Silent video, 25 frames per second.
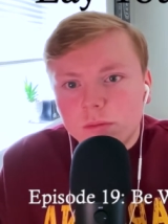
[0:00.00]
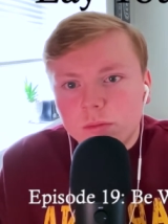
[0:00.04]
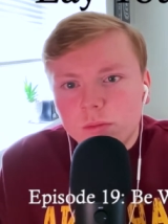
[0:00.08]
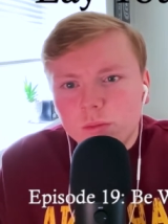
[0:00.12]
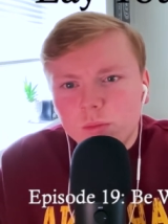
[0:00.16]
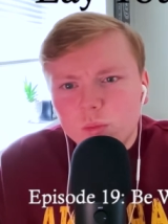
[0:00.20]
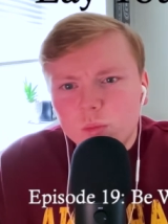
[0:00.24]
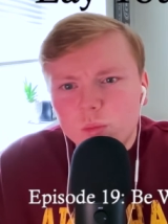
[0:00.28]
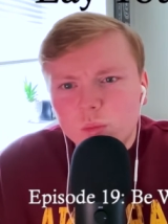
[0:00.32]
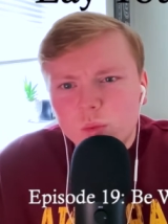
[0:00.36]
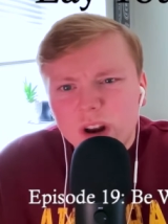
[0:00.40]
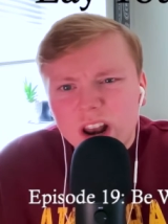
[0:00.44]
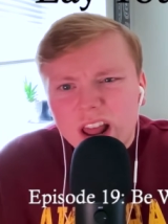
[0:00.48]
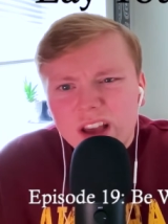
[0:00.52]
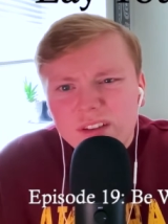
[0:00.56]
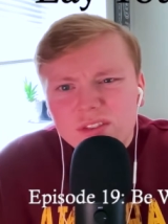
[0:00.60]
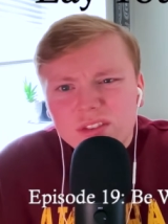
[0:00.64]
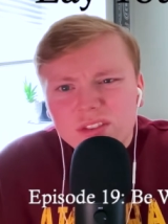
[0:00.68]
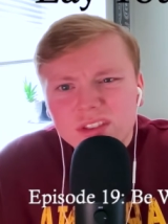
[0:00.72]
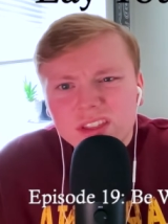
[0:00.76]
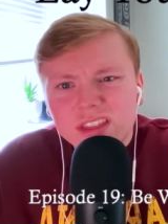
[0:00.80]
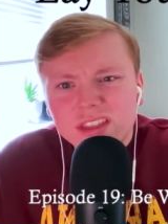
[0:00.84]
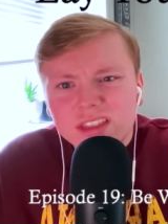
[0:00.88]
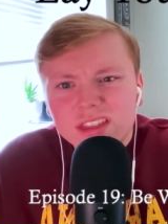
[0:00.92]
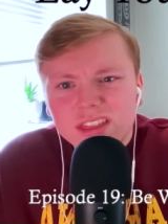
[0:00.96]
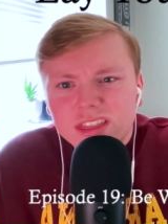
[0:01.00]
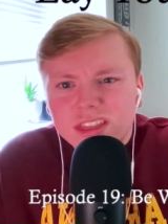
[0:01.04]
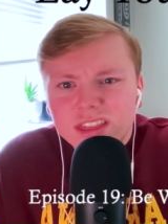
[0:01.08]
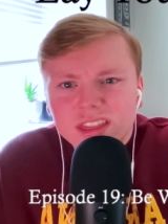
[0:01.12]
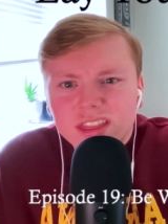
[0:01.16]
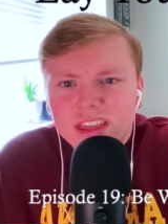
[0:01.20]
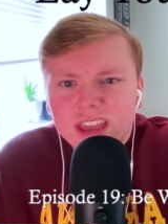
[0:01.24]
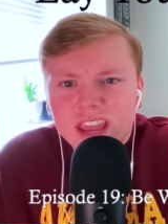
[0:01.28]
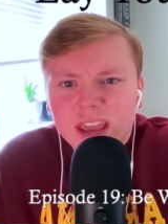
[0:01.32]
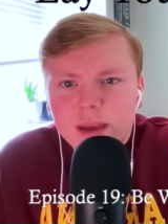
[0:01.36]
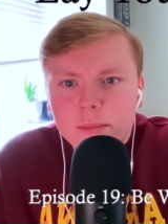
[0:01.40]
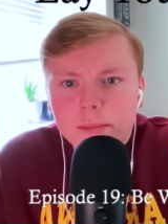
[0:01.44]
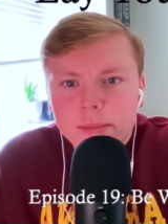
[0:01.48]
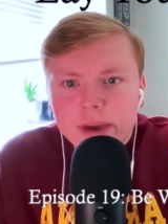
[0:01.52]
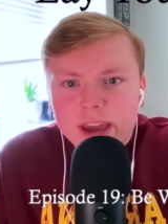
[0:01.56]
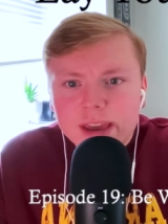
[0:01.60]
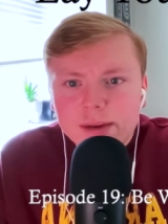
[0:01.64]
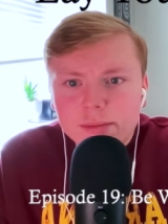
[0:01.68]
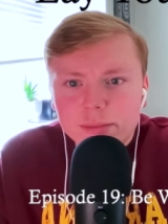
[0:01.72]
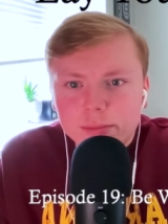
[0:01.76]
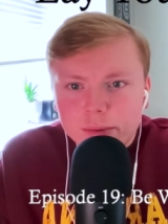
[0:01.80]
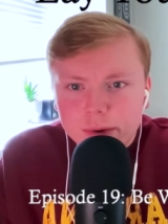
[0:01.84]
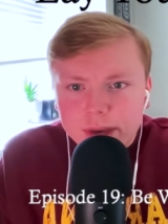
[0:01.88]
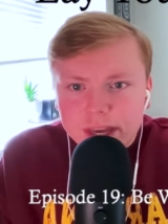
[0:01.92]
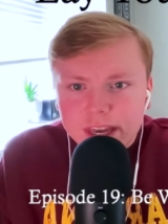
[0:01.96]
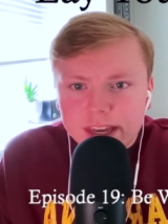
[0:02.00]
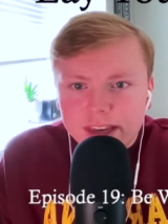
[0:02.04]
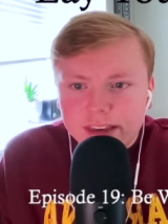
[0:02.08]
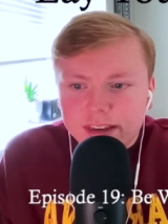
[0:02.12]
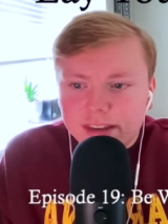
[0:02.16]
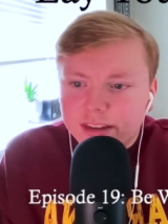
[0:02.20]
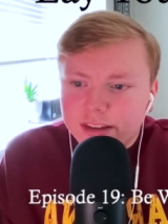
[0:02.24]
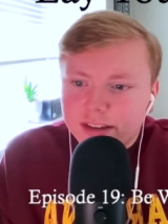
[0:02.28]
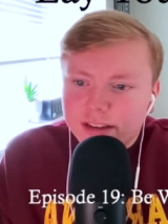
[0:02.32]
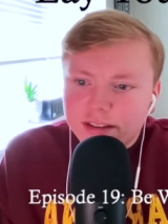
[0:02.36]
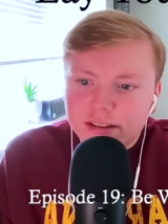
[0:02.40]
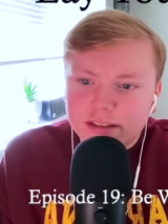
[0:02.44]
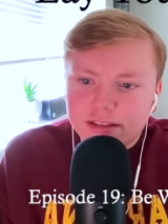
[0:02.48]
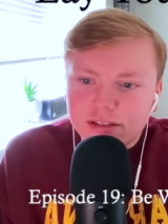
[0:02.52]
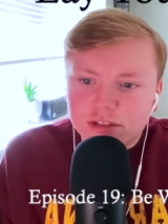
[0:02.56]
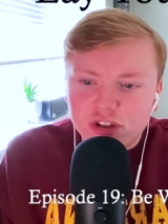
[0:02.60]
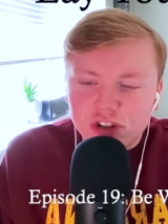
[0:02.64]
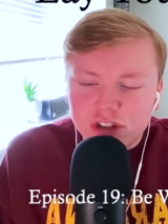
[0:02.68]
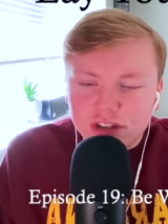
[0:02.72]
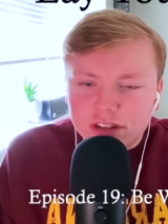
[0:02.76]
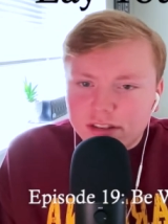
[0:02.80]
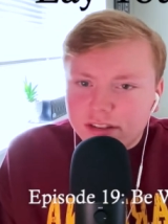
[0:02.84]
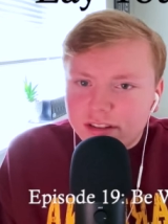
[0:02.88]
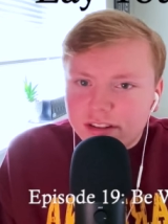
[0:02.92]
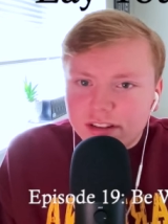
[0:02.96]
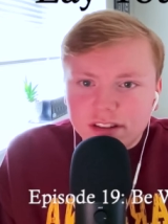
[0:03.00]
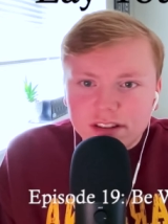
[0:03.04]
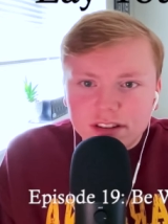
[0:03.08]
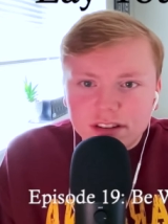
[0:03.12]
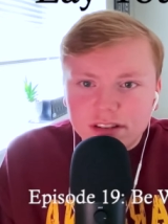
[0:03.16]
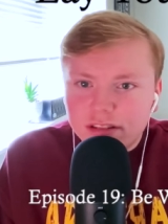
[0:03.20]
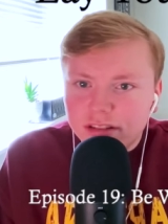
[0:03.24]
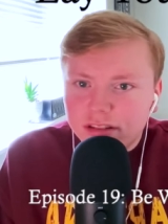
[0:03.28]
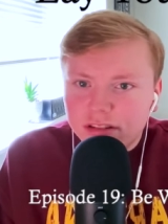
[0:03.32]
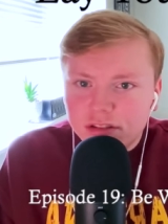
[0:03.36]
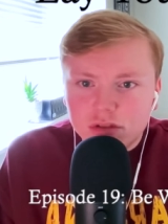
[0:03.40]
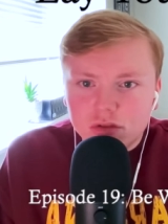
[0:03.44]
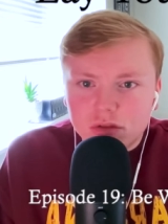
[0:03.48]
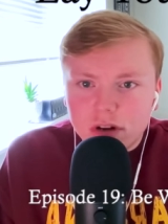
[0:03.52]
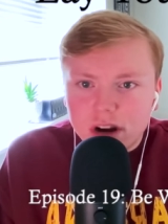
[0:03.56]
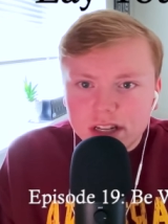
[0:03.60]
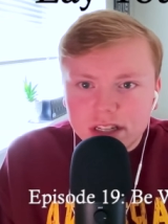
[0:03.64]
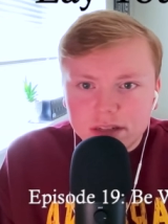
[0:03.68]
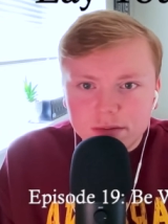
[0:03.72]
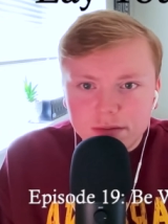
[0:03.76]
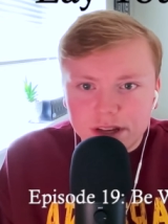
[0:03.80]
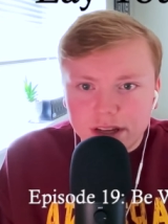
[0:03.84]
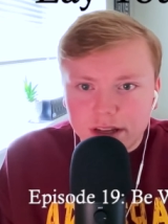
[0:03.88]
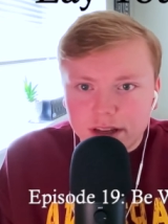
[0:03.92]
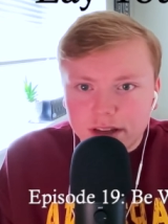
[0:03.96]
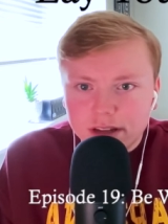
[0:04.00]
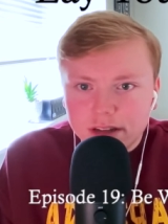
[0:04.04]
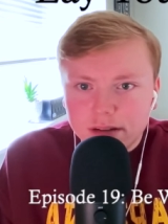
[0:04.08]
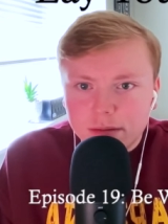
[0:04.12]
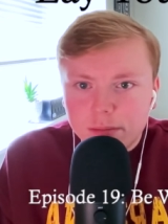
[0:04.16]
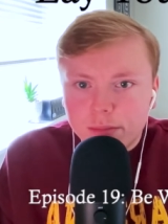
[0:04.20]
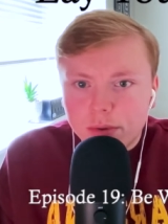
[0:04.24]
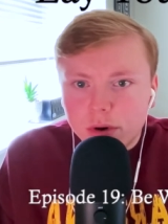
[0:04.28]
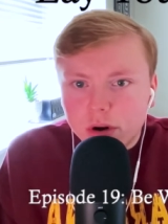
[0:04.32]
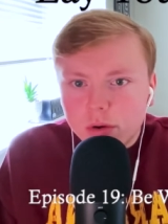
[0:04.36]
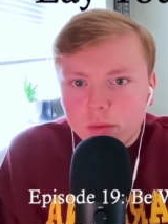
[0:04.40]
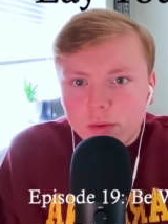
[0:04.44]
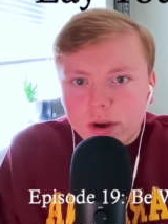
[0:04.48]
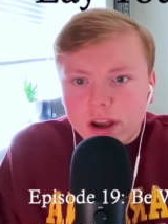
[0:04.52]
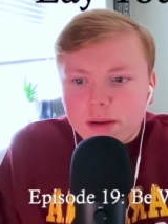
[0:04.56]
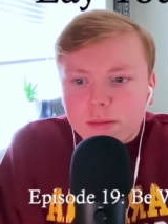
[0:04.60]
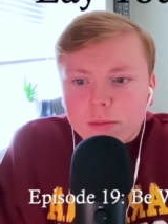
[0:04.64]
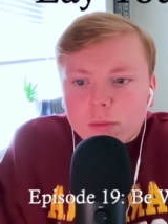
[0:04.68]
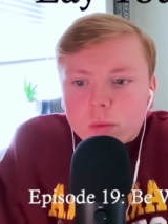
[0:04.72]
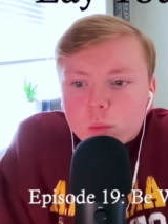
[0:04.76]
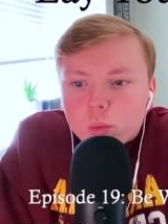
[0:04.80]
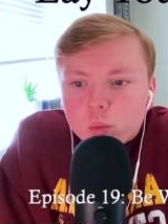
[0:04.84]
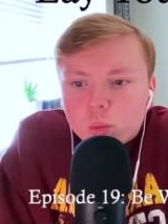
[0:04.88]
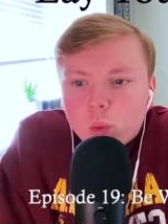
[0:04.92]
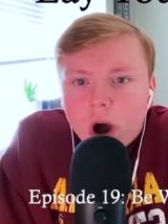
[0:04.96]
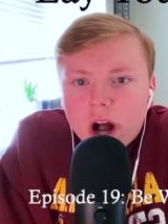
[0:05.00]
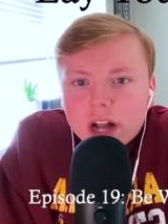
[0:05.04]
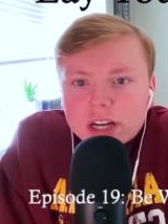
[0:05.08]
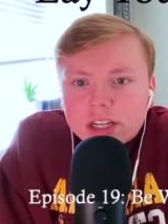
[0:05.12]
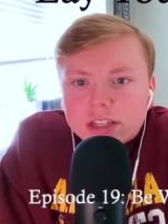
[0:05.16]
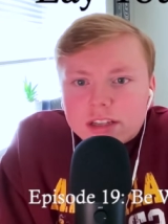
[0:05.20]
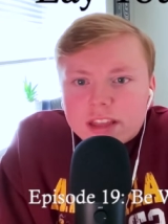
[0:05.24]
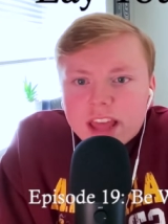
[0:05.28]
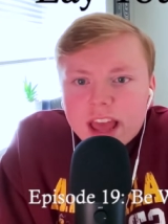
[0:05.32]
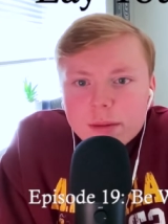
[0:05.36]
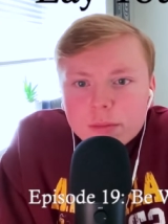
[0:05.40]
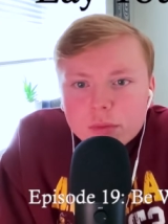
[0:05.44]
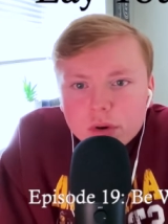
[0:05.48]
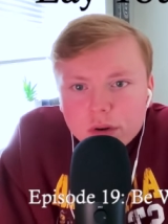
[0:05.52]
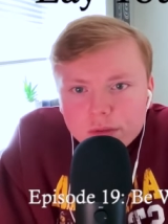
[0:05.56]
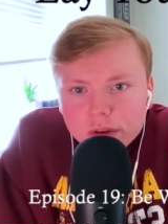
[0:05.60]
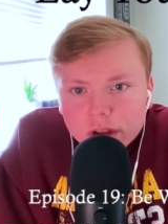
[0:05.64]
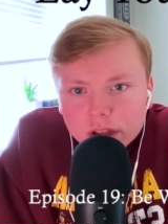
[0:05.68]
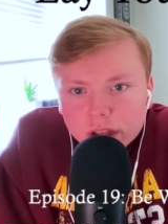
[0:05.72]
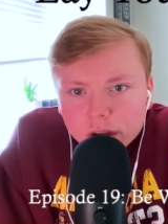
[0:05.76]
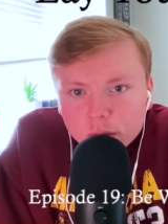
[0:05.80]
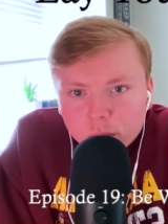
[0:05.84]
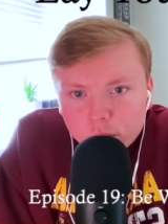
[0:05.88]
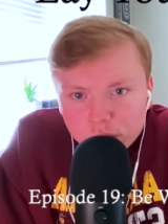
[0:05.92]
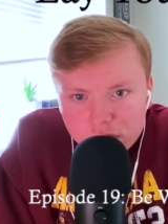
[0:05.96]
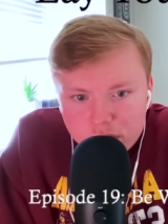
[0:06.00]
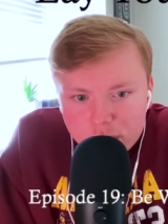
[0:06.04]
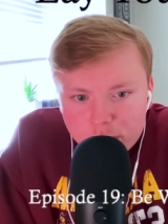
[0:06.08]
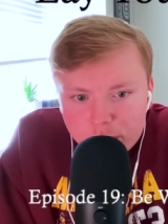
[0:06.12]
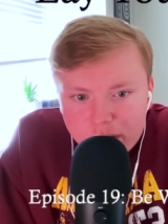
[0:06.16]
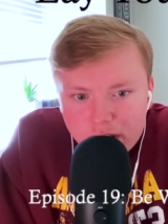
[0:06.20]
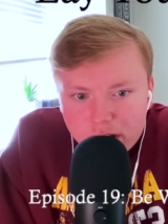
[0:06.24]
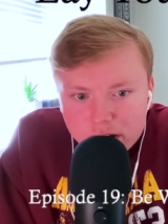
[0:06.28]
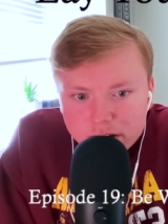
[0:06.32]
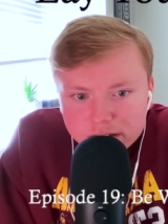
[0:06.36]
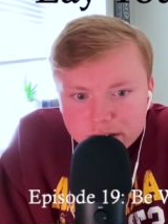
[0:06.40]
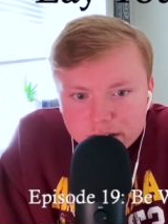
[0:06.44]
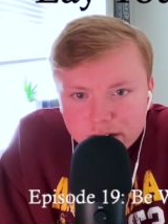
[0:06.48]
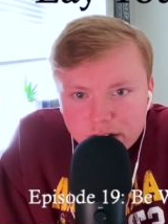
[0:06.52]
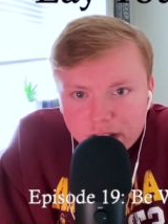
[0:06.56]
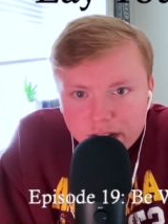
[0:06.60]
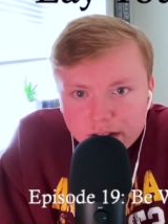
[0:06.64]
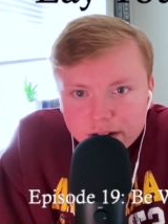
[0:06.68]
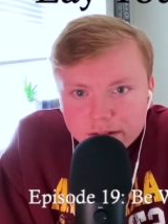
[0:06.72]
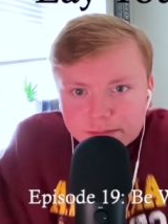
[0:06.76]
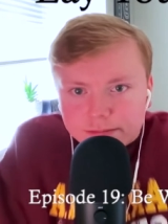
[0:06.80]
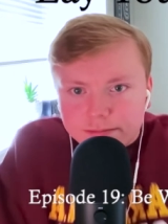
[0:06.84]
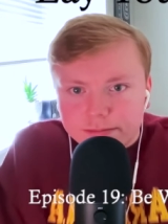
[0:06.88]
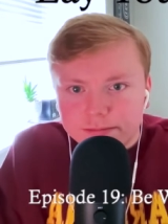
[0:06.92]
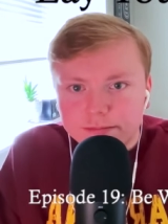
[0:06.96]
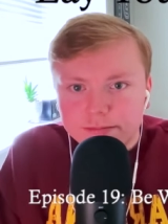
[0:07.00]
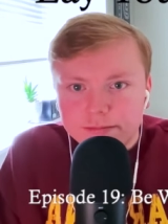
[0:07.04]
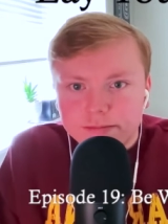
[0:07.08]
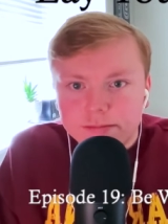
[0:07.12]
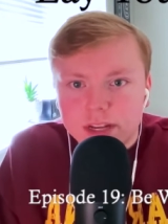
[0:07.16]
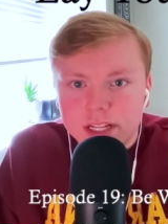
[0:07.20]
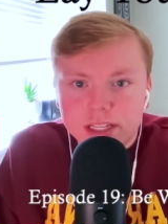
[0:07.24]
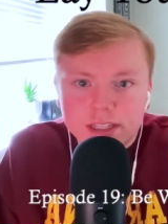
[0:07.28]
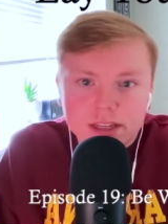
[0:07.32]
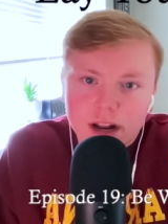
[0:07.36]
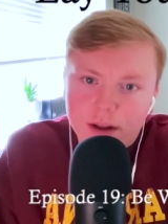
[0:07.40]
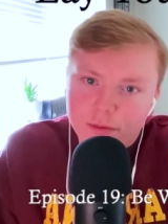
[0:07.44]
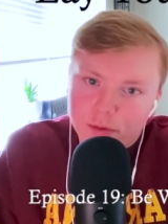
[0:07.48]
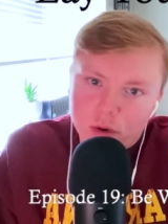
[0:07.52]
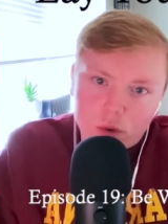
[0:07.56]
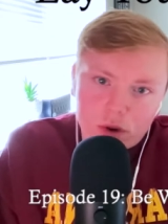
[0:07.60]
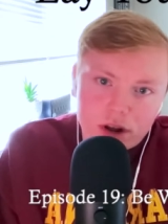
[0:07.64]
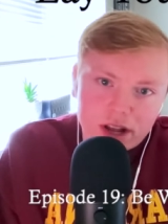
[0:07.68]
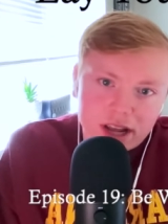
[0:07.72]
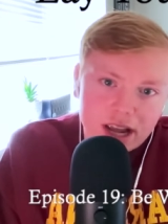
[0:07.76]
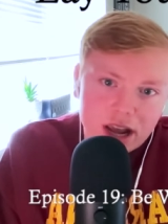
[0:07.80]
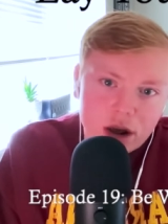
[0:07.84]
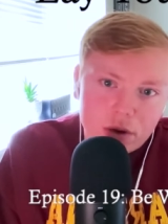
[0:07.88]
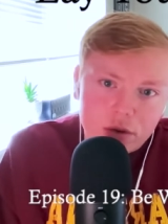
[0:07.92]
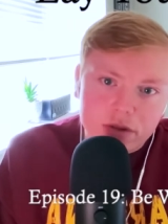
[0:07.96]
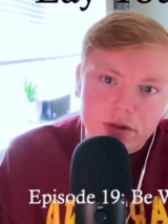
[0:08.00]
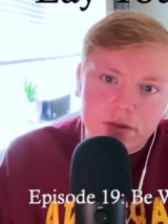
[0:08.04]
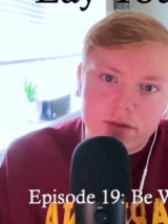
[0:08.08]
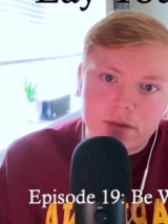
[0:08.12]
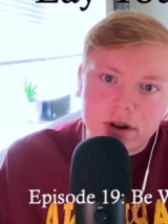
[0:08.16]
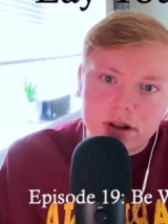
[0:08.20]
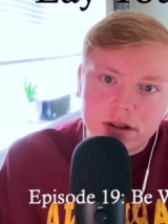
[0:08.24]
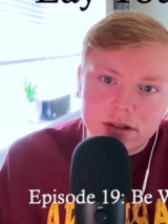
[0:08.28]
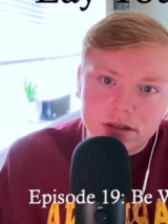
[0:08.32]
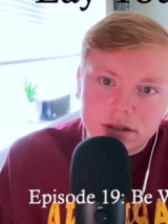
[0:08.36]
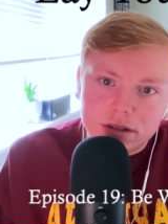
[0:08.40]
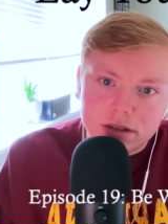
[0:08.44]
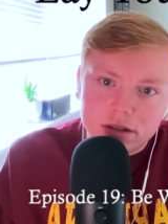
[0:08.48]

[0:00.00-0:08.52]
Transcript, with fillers: whatever it may be, just trust me. Put away watch that movie with your parents tonight instead of going hang out with your friends